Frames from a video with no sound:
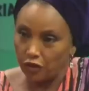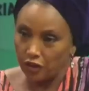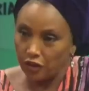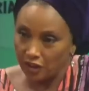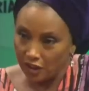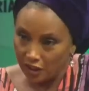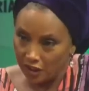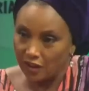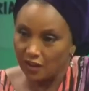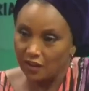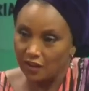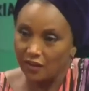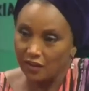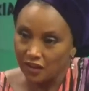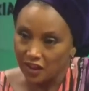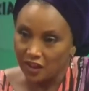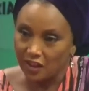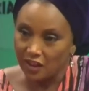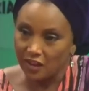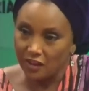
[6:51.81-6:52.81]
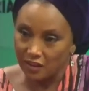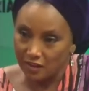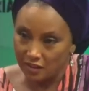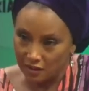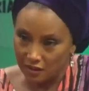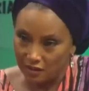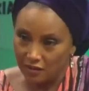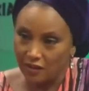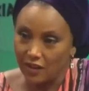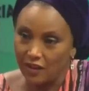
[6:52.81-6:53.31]
Yes, I'm convinced
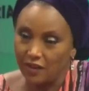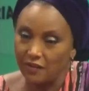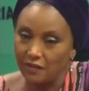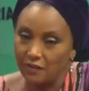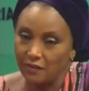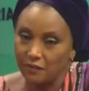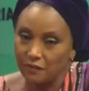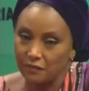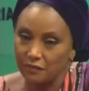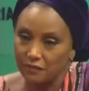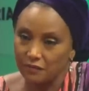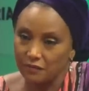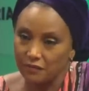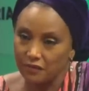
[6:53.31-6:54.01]
that joining the